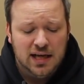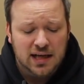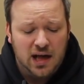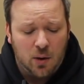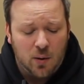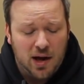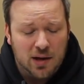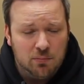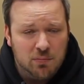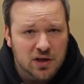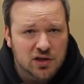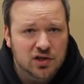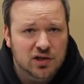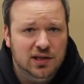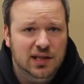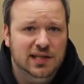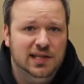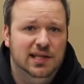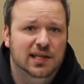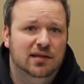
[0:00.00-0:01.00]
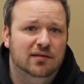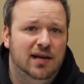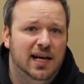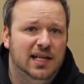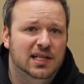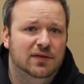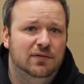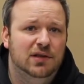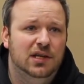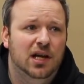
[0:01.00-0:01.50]
Now, I mentioned this in the
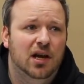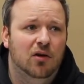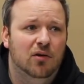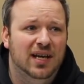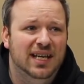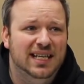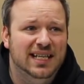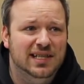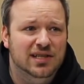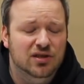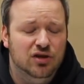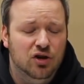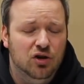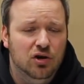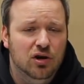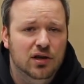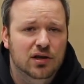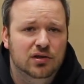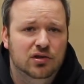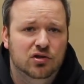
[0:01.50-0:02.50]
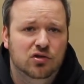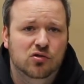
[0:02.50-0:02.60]
last video, it is good